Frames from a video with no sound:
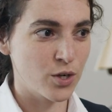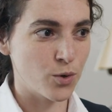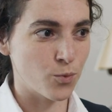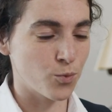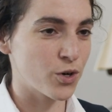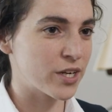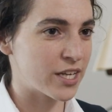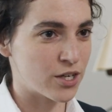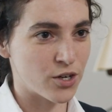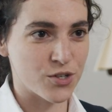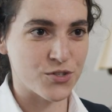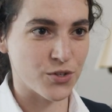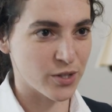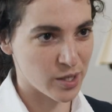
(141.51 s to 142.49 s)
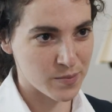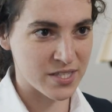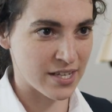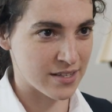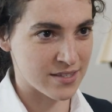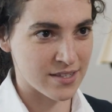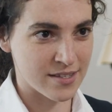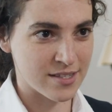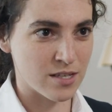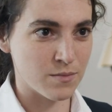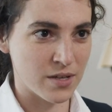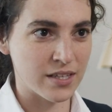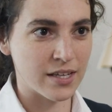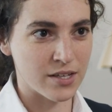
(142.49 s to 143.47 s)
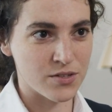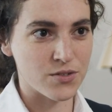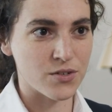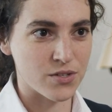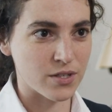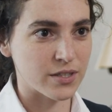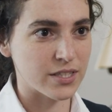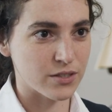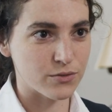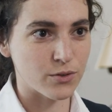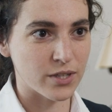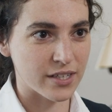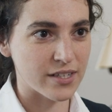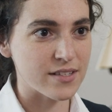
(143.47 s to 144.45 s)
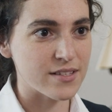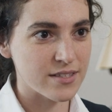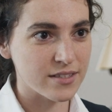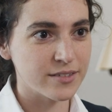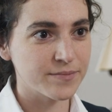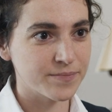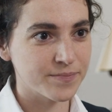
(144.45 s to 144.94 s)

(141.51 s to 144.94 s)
work in our circumstances to make answers clear for us.